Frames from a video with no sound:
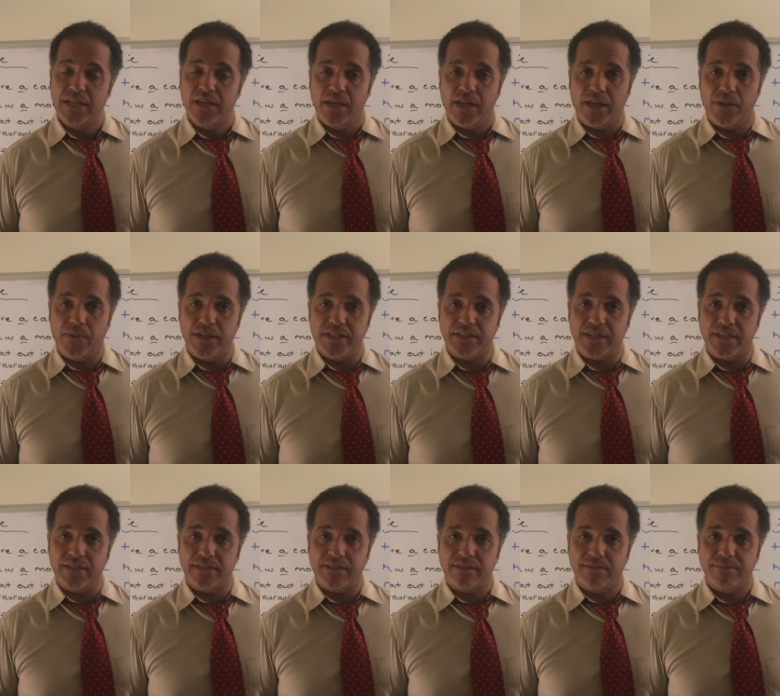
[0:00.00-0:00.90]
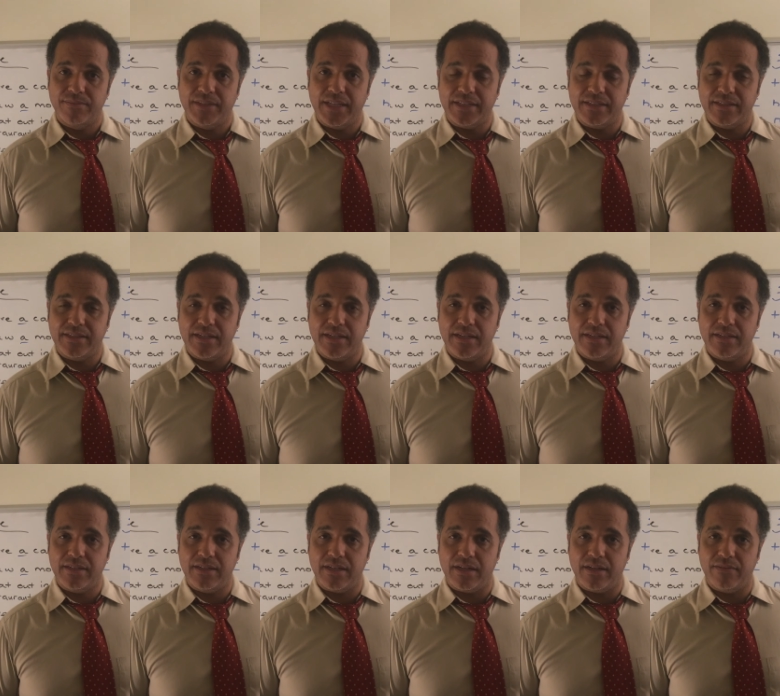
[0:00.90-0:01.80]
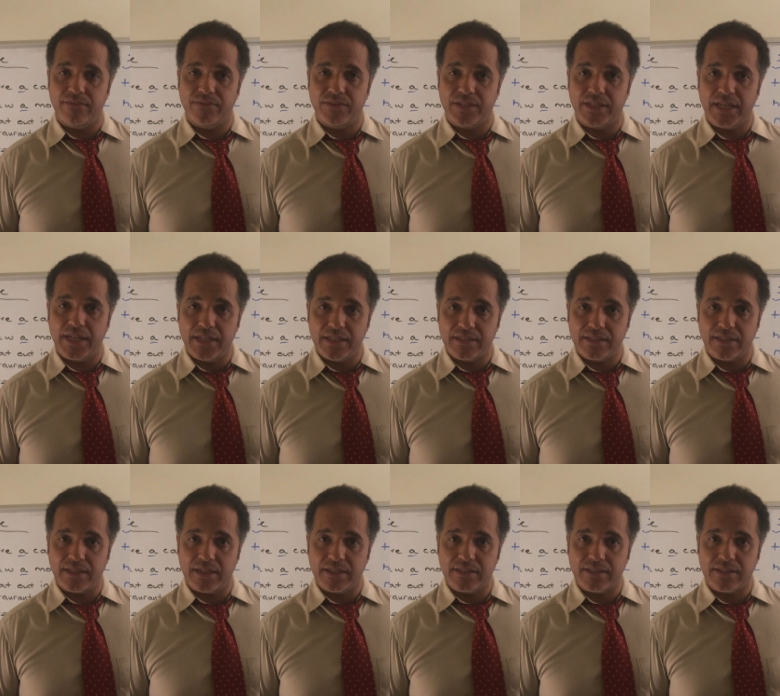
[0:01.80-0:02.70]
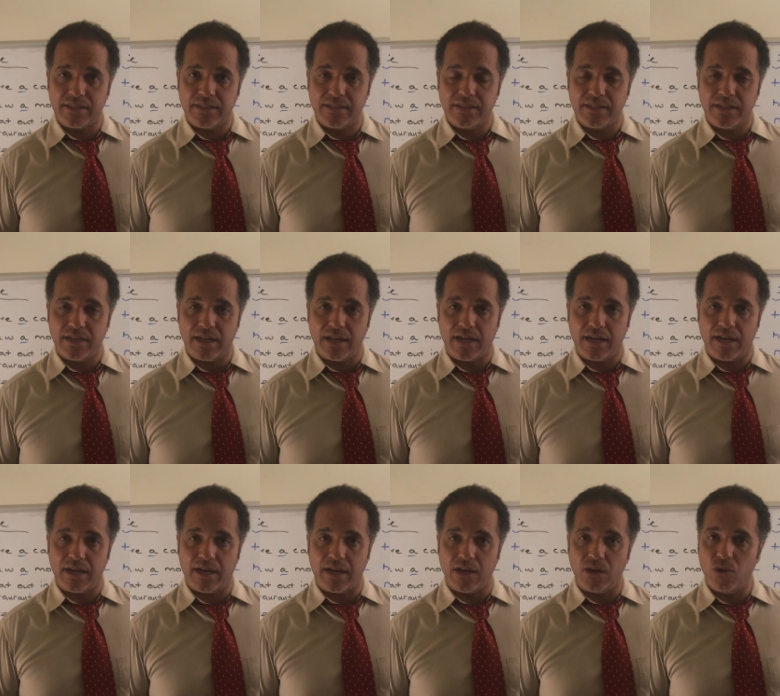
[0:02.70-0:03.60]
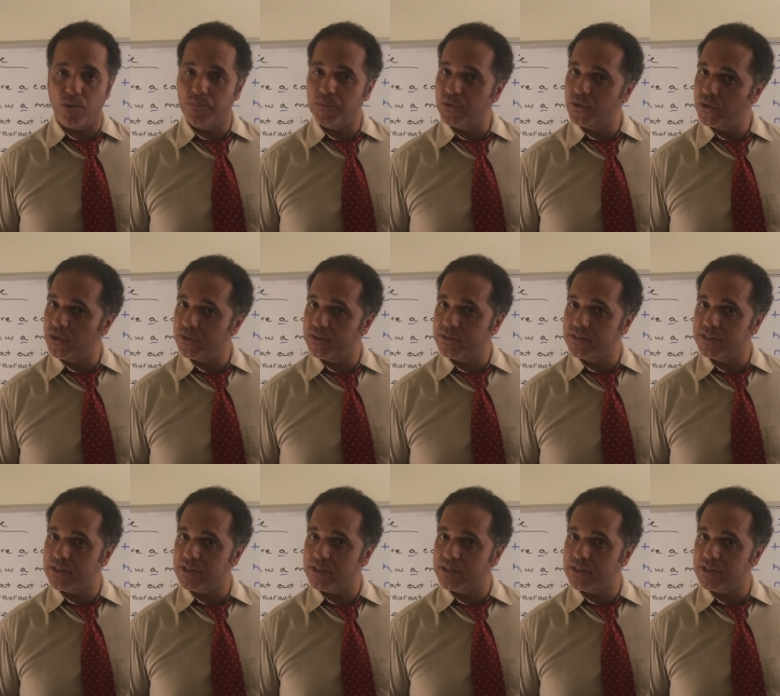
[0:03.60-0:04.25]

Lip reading: Anyways, guys, that's the end of today's lesson. I hope you learned